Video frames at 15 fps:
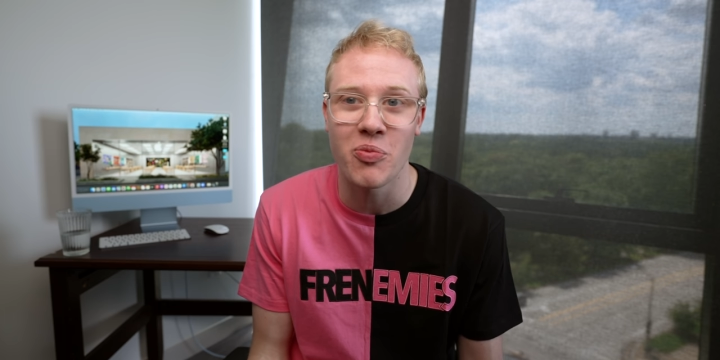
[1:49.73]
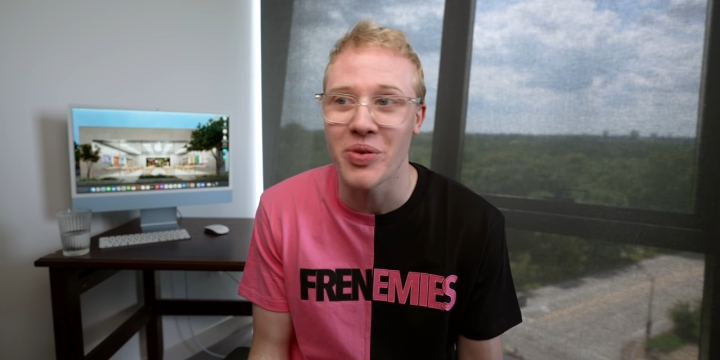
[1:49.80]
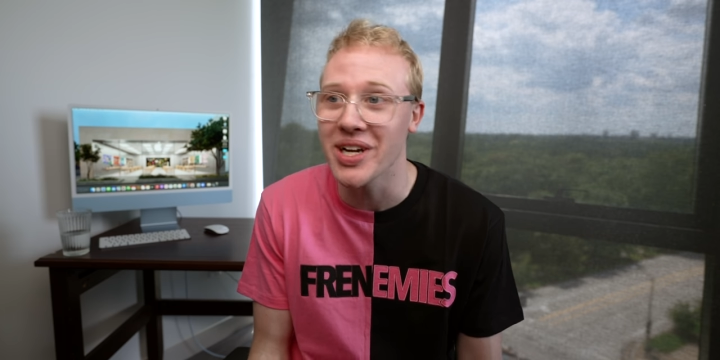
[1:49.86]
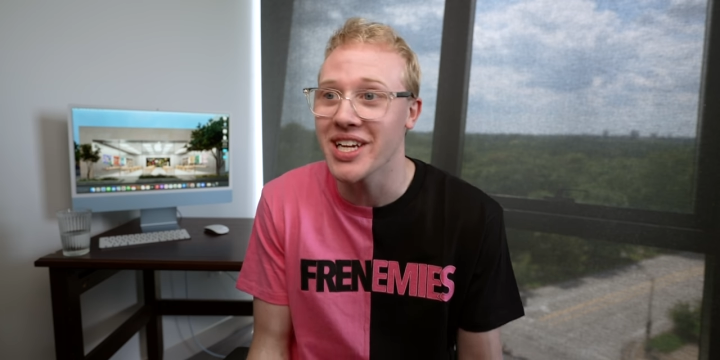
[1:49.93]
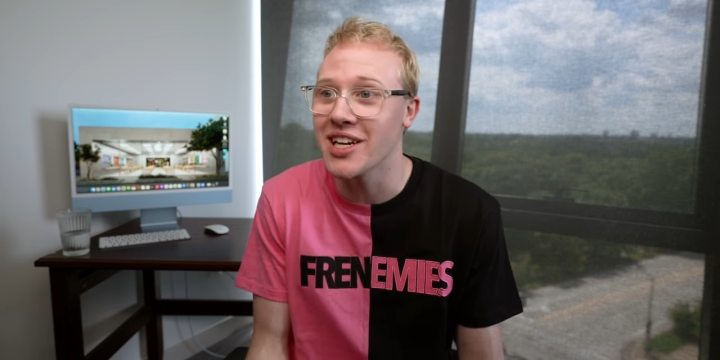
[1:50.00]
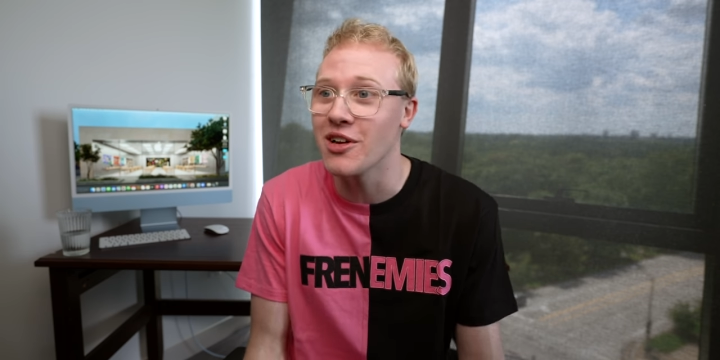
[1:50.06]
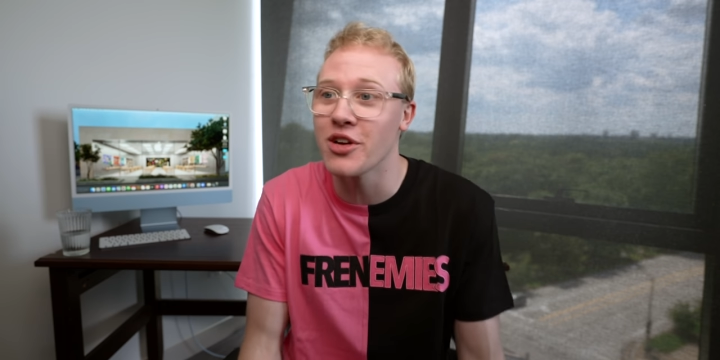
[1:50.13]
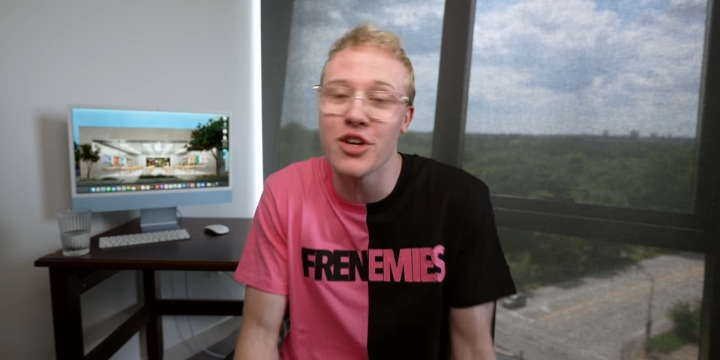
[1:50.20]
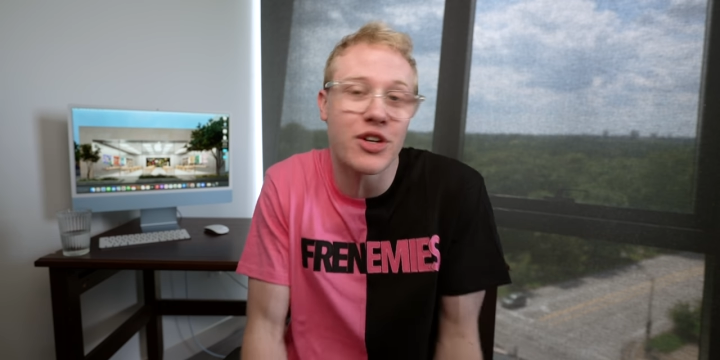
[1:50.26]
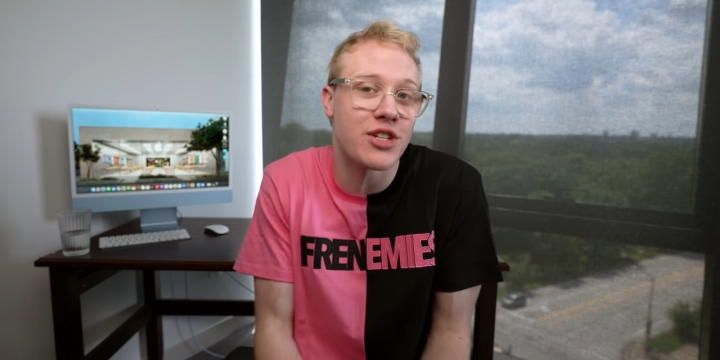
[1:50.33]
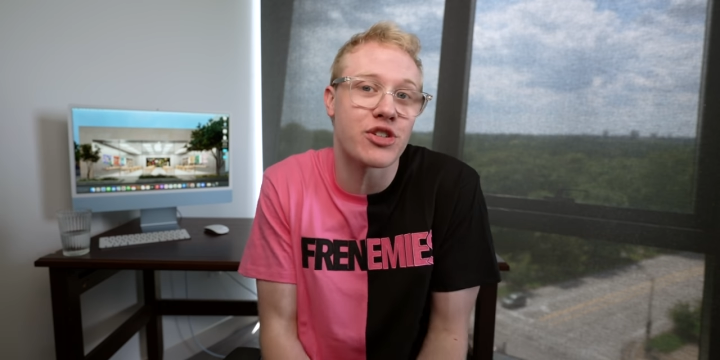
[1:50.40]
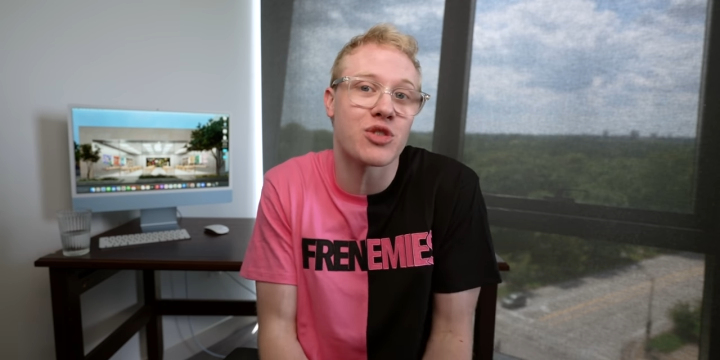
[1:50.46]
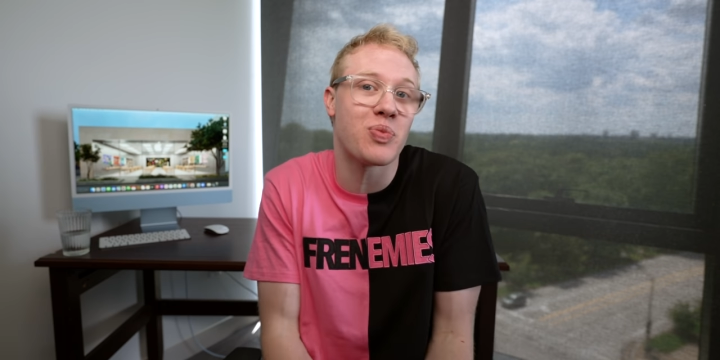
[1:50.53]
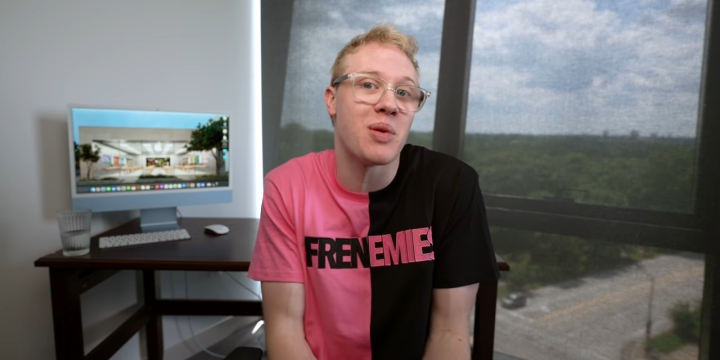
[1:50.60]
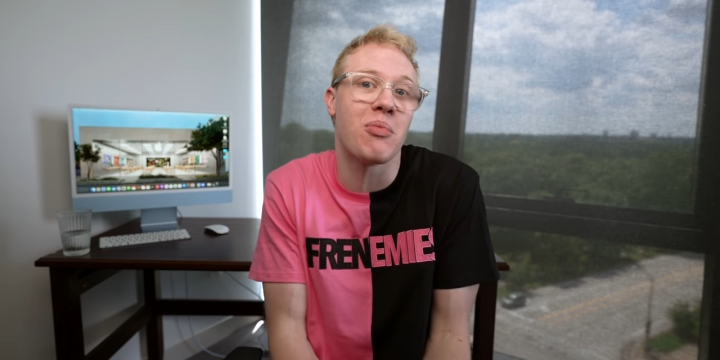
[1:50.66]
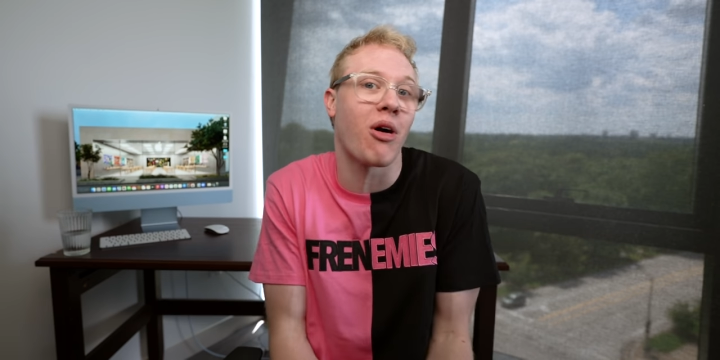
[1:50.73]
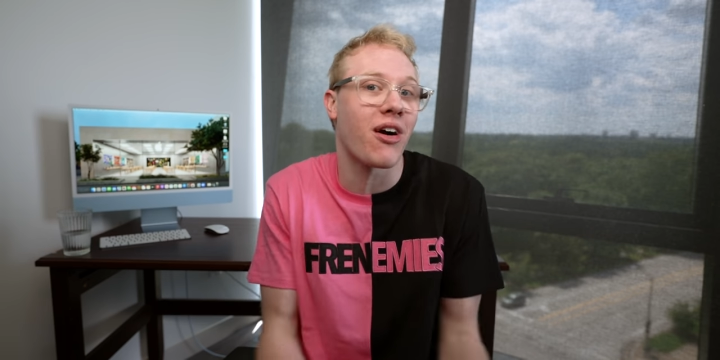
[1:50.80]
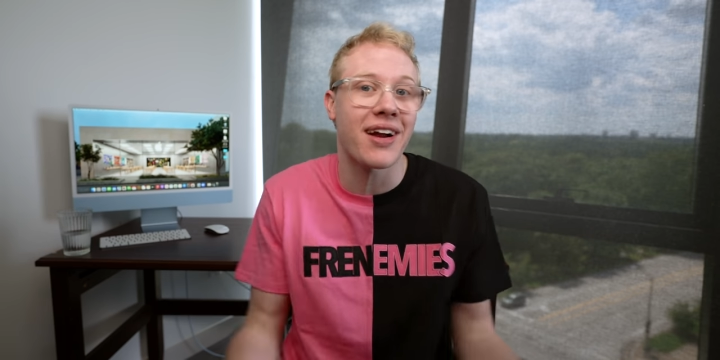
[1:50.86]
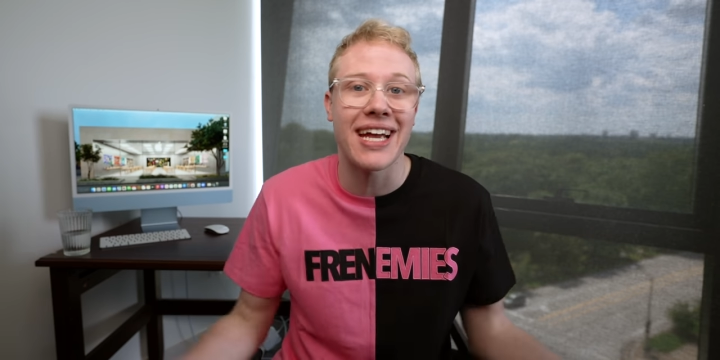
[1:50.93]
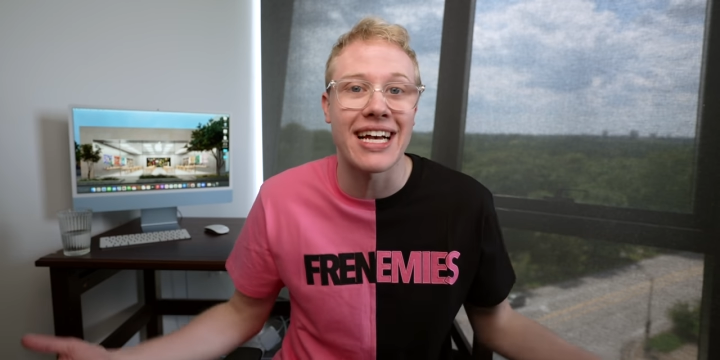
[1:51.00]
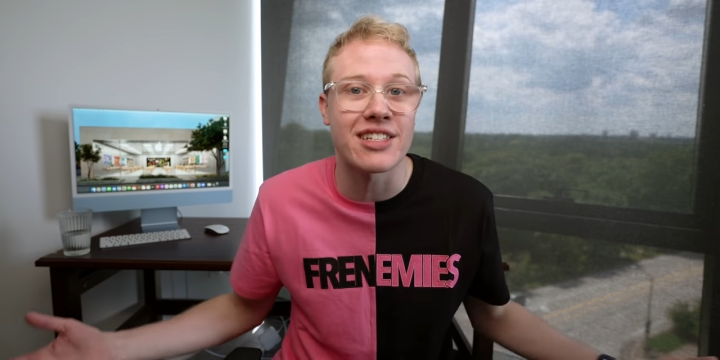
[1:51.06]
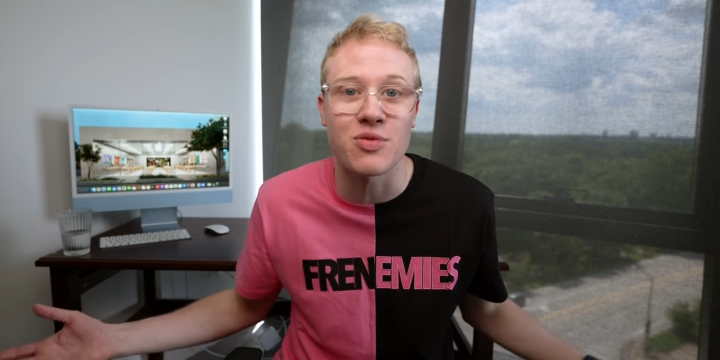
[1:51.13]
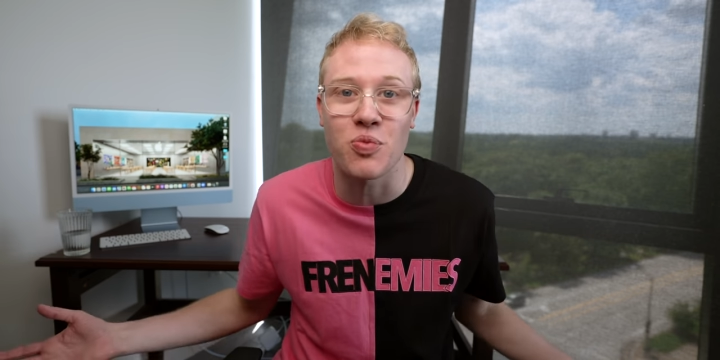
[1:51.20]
but you know, you could just be Marques